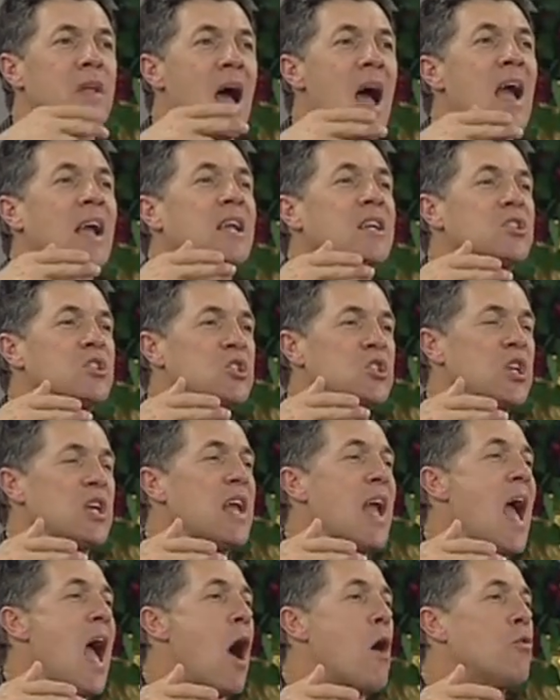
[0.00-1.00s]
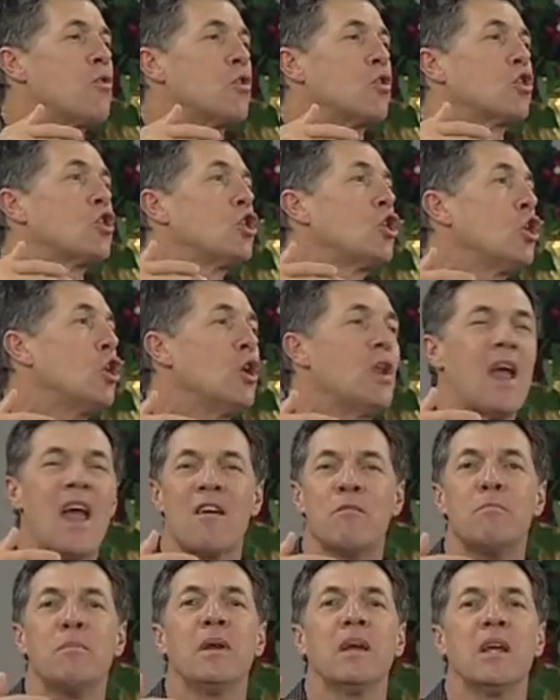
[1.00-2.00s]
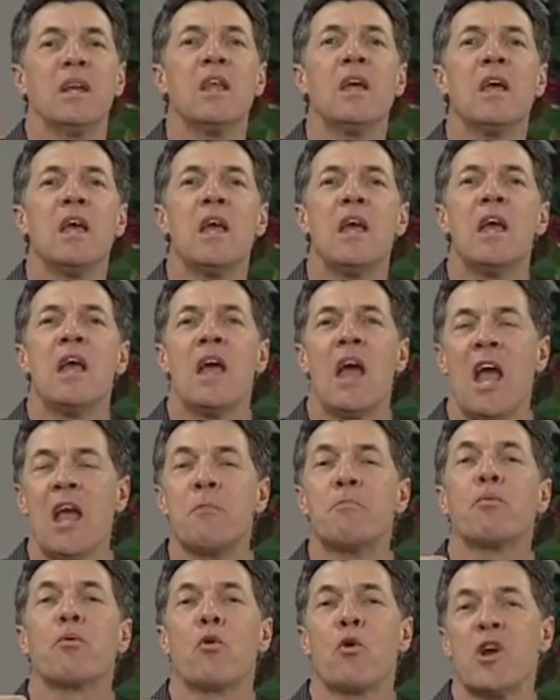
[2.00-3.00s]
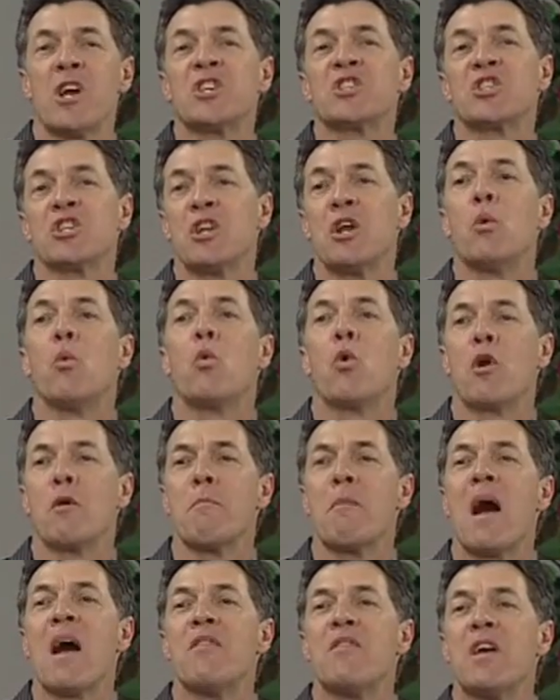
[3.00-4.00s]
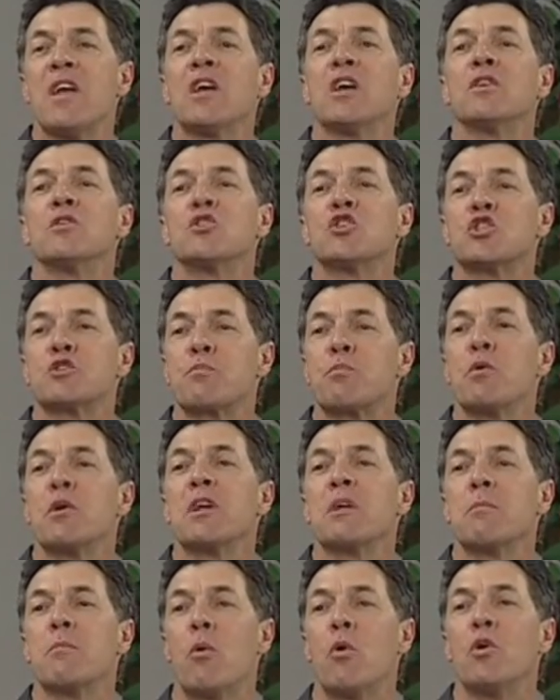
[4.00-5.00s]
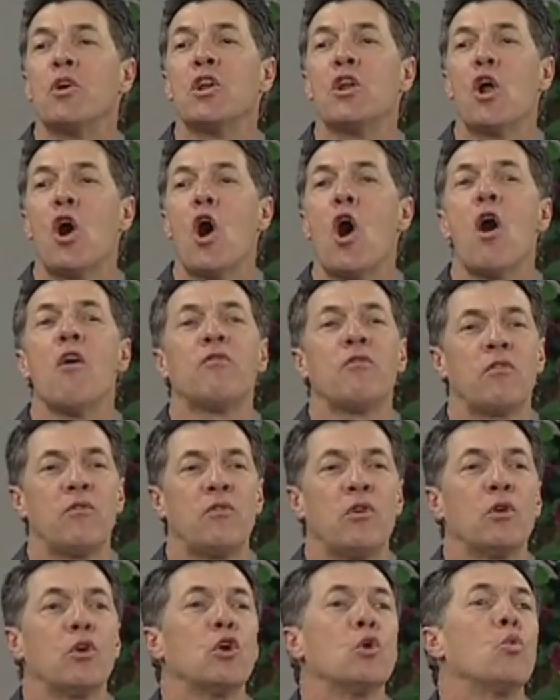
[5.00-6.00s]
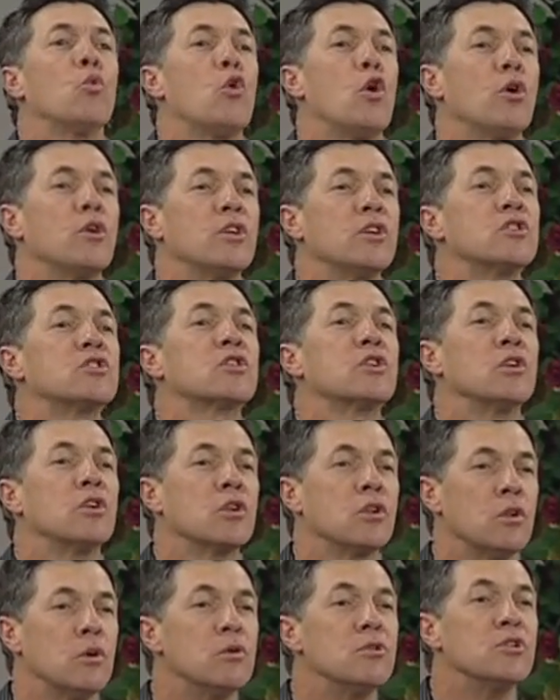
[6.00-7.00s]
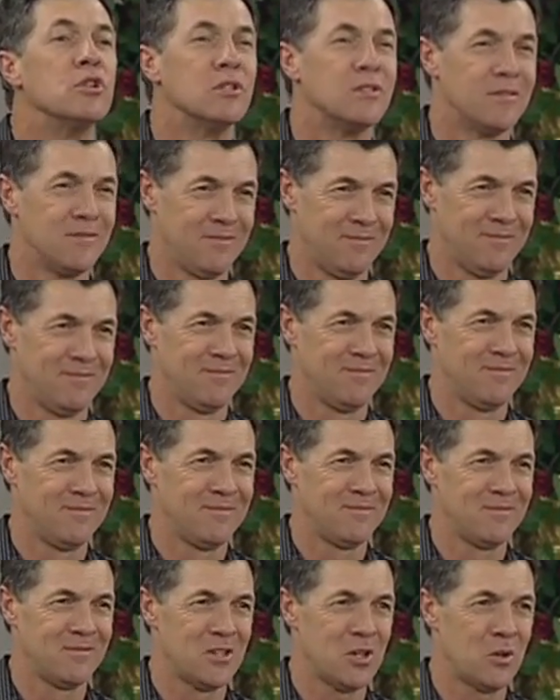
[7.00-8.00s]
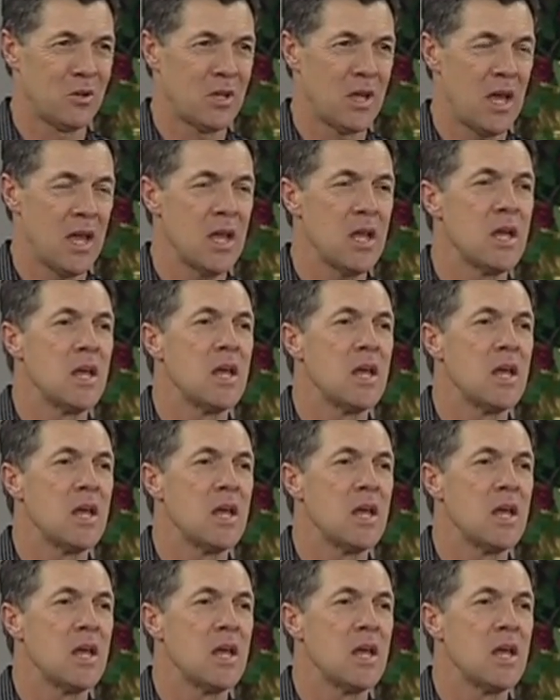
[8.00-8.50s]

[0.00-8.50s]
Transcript: I can see how there could have been a precedent whereby they could have springboarded off of their erroneous conclusion. Okay?